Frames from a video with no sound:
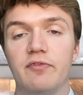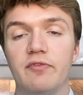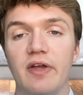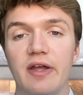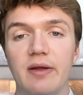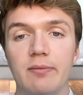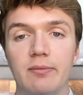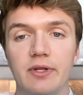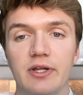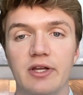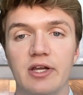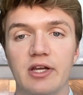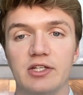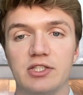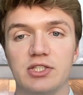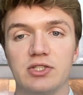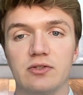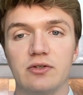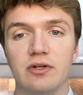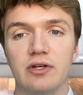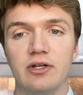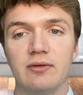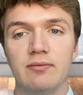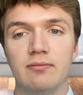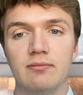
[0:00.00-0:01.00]
family
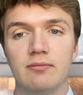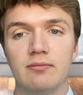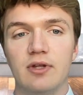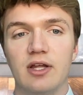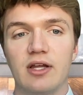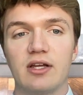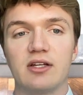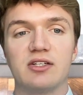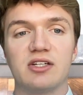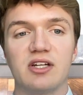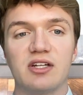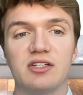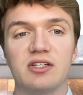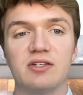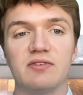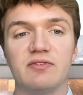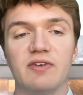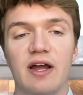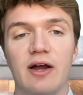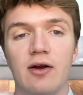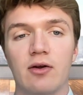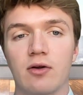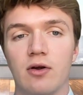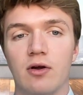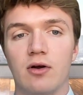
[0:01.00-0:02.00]
history, excessive
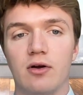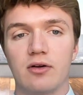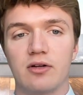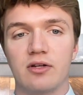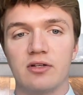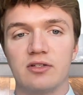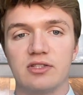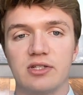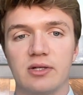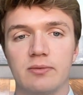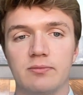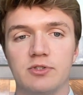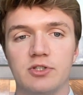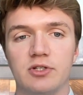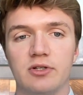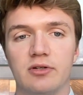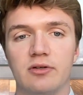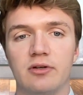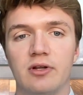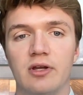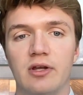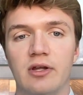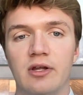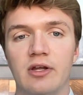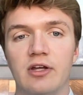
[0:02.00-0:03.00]
alcohol
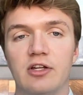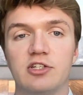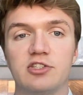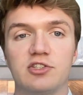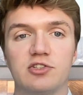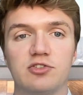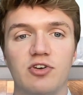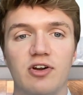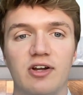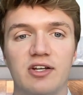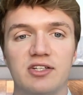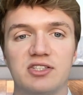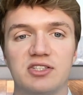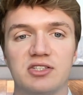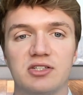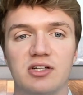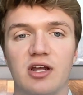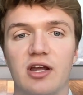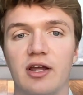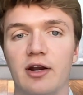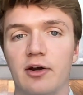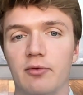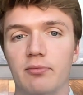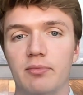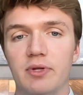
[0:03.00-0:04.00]
consumption, stress,
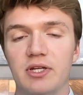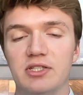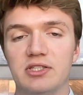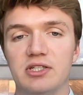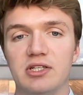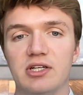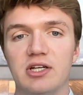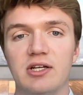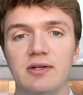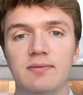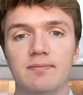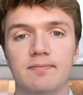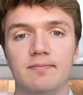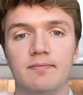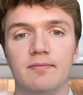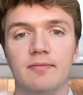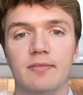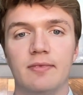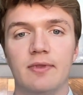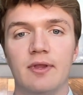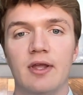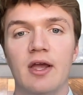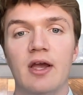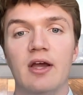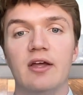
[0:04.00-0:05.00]
and obesity.
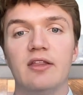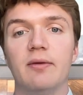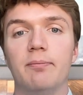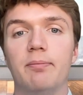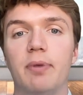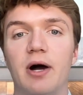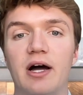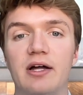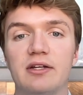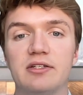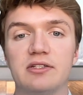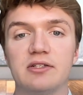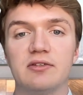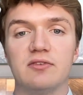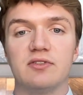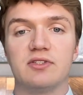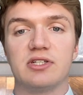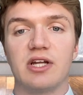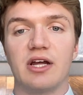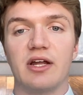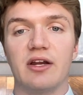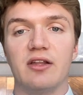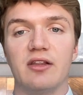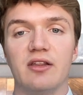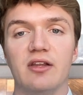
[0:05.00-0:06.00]
The positive
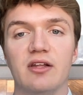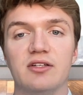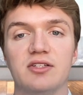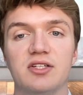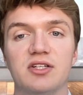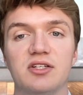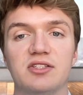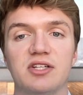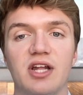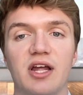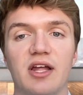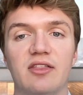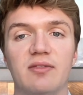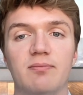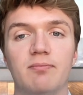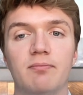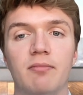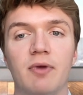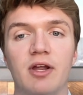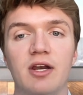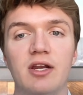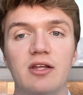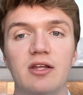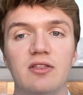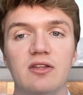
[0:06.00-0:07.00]
side of this is that
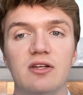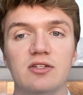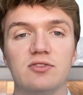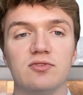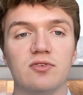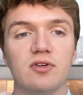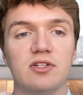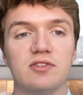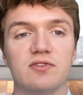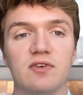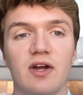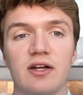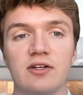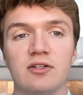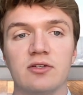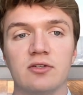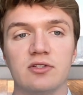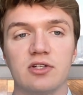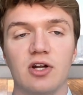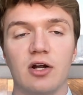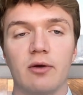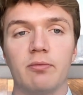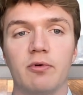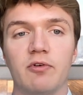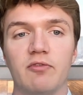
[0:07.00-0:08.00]
many of these risk
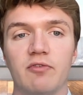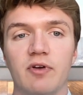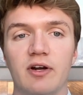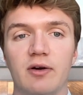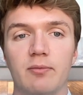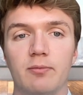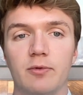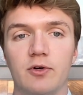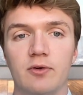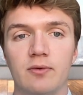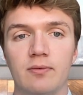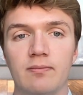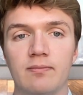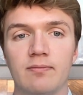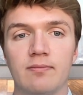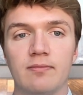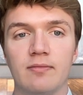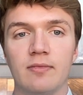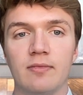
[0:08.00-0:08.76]
factors are preventable.